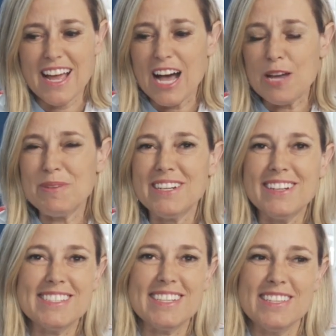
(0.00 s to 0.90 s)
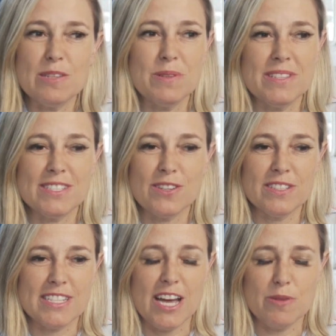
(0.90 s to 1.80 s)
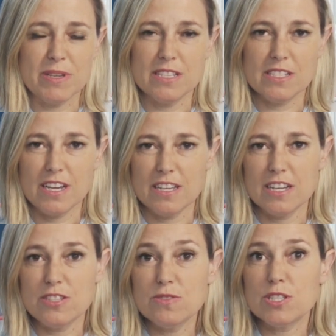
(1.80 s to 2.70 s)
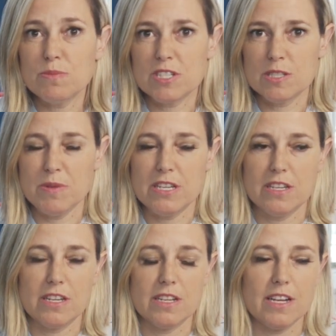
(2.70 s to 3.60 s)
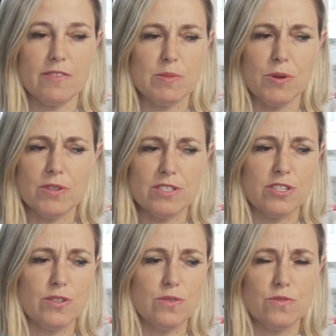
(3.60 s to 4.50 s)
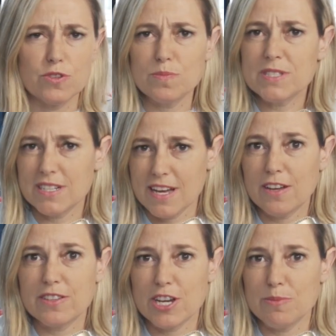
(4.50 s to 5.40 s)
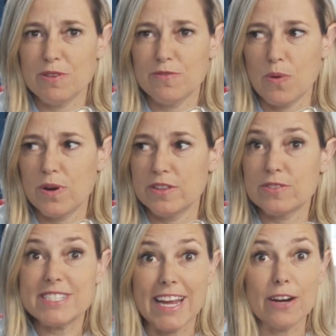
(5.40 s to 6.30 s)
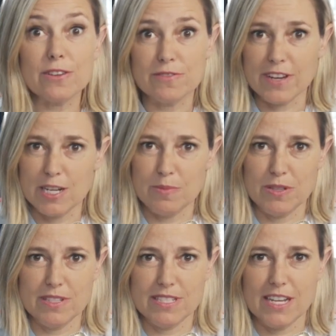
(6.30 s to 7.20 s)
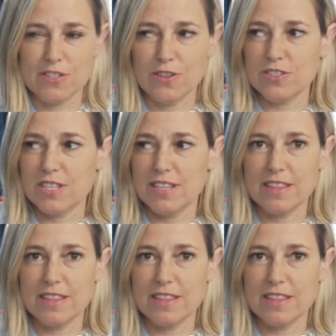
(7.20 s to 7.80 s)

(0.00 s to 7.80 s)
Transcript: I mean, honestly, I think about this all the time because I do so much speaking and I've spoken to groups in healthcare before and they're terrified about this technology.